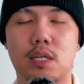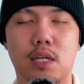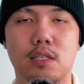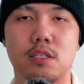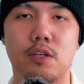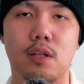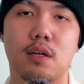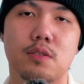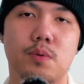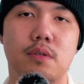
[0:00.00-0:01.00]
and I'll see you in the
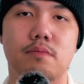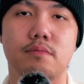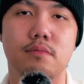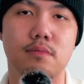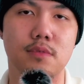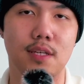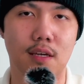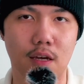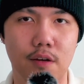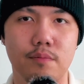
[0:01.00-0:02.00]
next one. Take
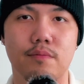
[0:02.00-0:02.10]
care.